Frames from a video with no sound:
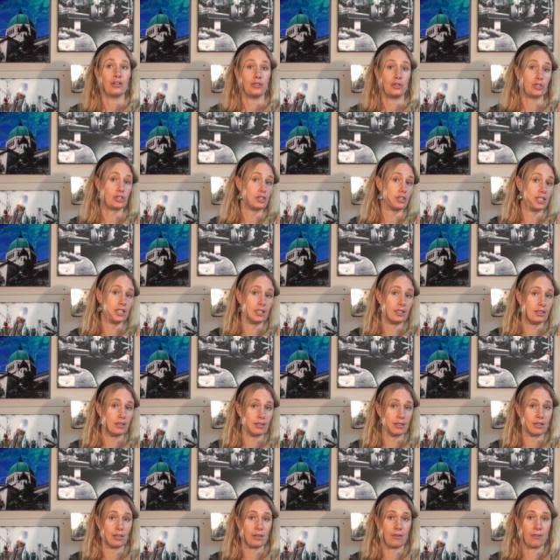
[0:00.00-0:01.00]

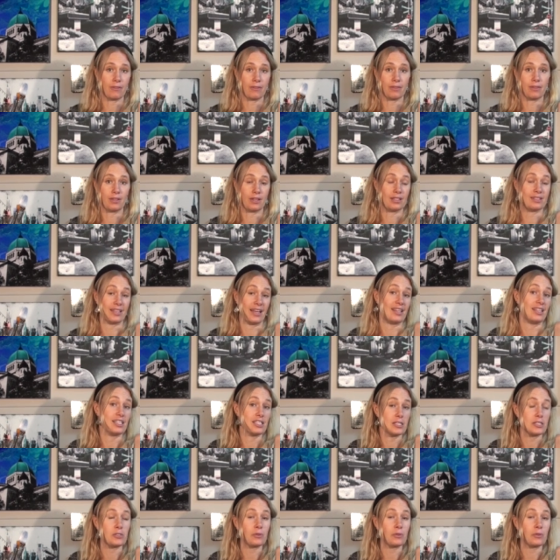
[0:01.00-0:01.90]
usually uh, the attendance